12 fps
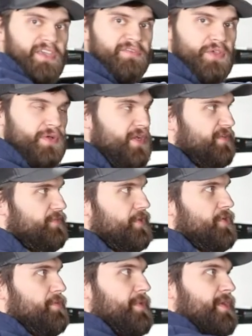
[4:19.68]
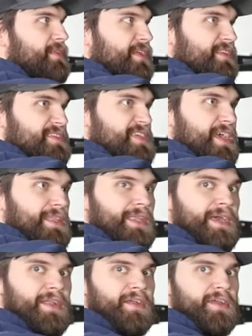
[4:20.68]
give you enough room that this
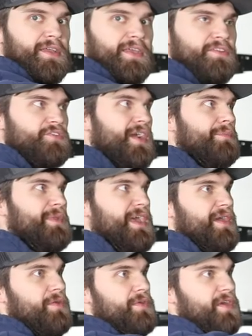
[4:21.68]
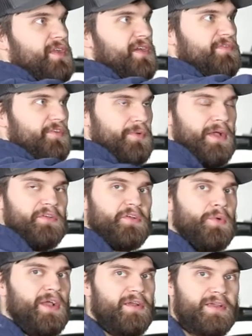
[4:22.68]
headliner can drop down enough to route
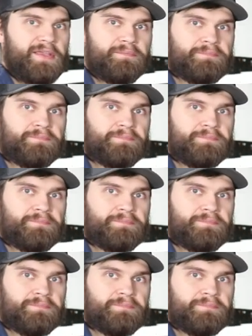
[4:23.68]
your wiring.